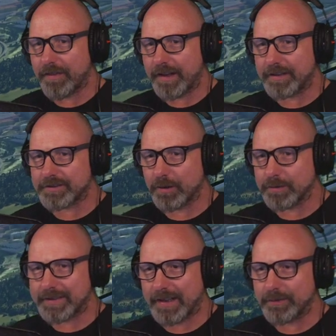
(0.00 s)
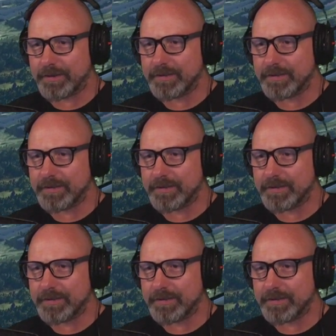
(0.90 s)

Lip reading: There's Old Town,